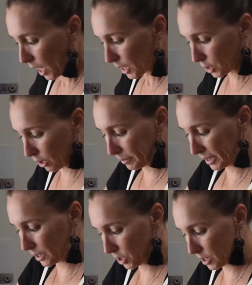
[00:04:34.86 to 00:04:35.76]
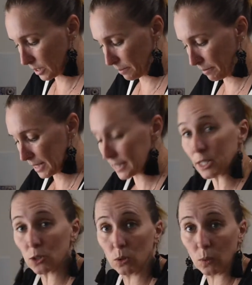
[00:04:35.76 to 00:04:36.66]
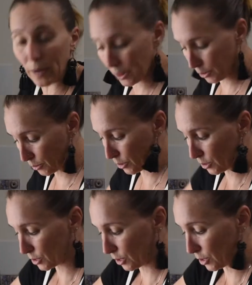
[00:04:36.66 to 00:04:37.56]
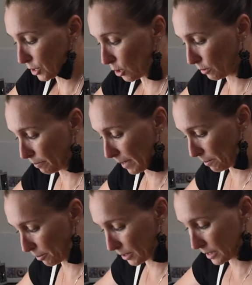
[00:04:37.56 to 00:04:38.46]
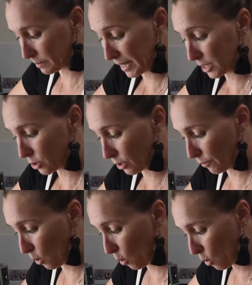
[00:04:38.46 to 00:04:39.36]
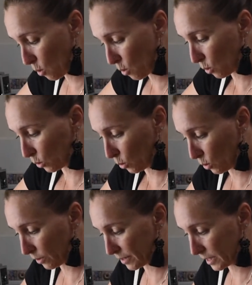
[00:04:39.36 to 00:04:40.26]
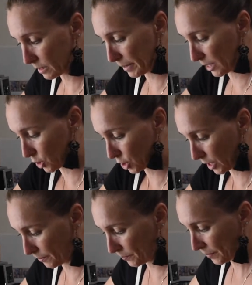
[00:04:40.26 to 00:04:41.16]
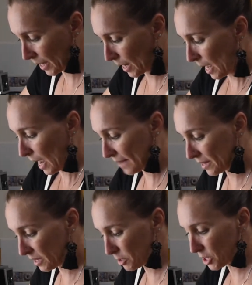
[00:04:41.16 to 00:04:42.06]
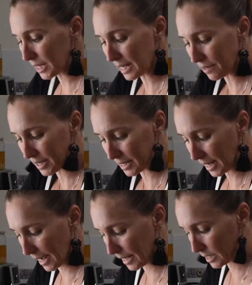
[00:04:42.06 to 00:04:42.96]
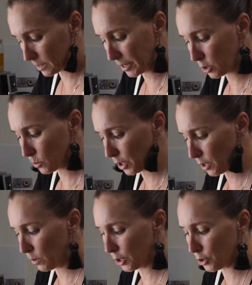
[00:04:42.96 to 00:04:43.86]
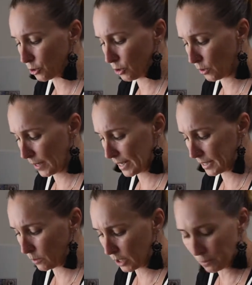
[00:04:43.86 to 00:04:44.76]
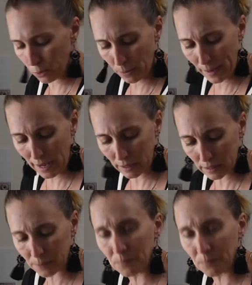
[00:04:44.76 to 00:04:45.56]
So I'm going to just mix this all the way through so the salt and pepper is mixed over all of this mixture. And then I'm just going to give it a taste, because what you want to do is you want to put around